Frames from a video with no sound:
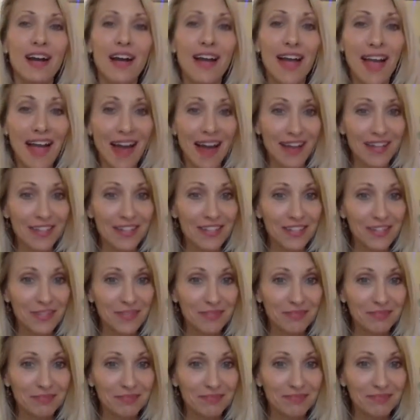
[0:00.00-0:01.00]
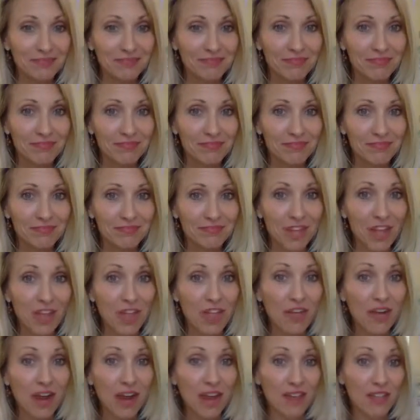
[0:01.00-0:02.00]
and a
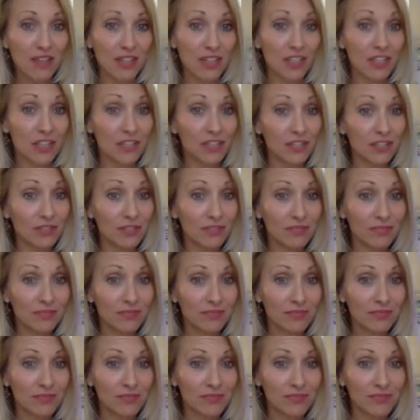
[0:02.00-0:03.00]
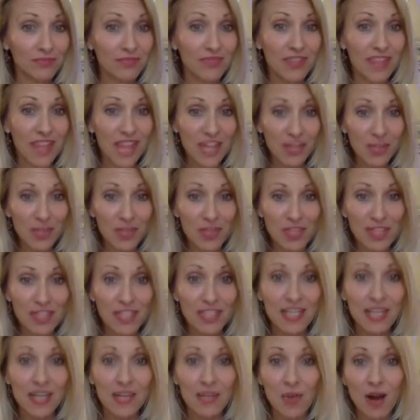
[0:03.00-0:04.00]
thriving adult. That's what
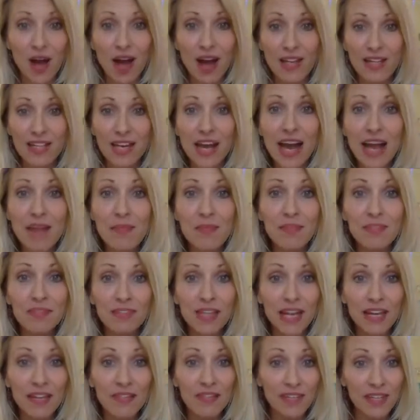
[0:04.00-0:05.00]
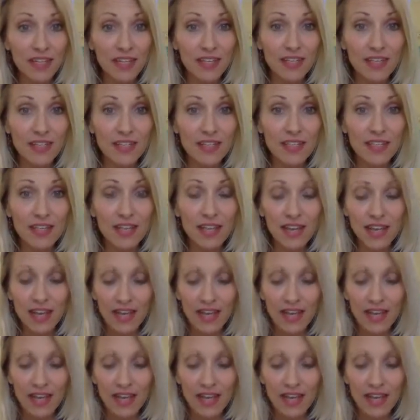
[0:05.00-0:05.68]
this time of life is